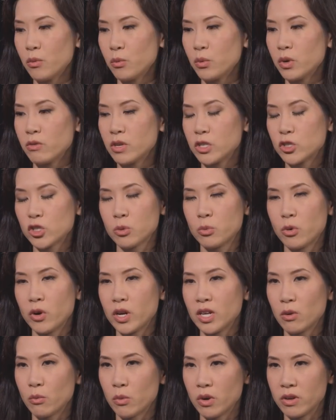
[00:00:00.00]
we're reaching a
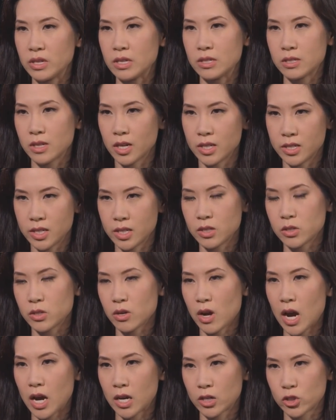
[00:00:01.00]
point now where these ideas
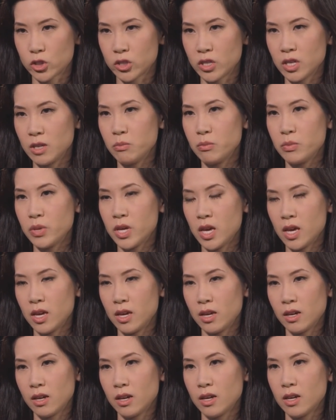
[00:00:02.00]
are actually
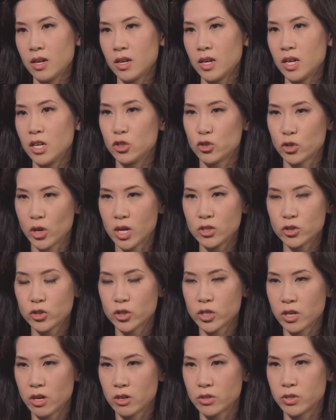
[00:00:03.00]
being
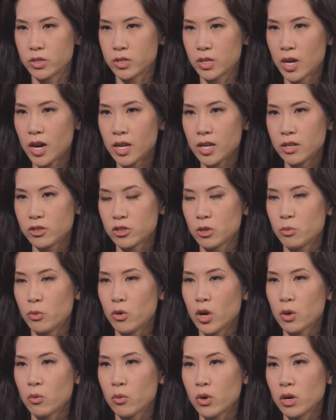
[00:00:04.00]
entrenched in our society to the
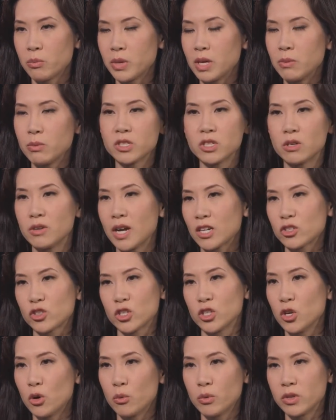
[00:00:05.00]
point where people don't
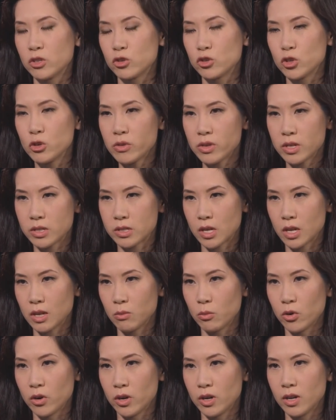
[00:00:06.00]
actually know what the truth is
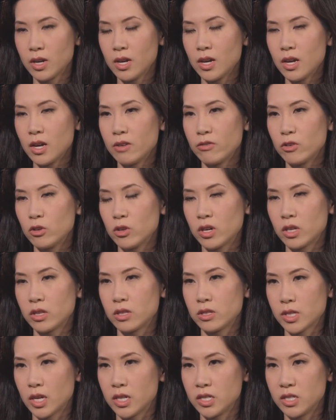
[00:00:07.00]
anymore. If you look at
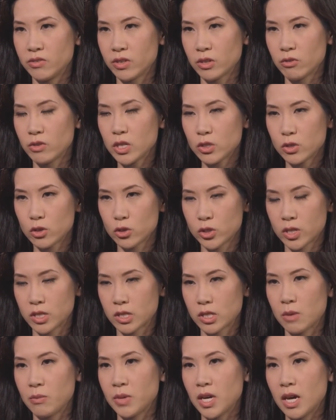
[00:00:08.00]
the scientific research that's
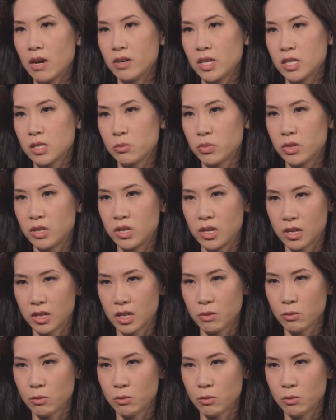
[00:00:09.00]
coming out, it's politically